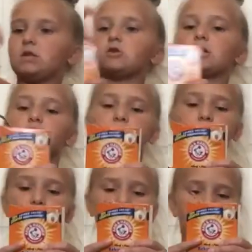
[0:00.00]
then you're gonna use
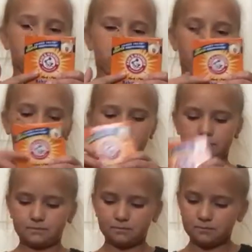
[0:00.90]
some baking soda.
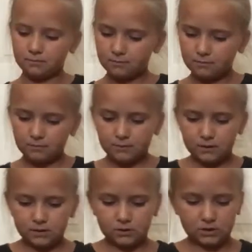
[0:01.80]

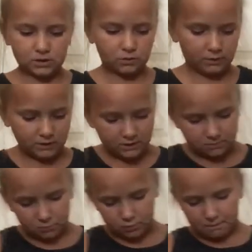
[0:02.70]
So you're just gonna do one
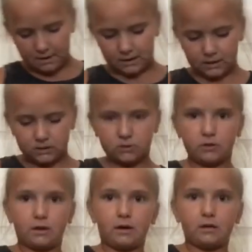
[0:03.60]
teaspoon of baking
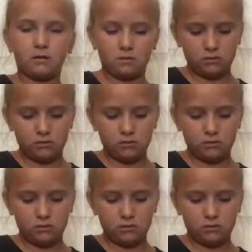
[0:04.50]
soda.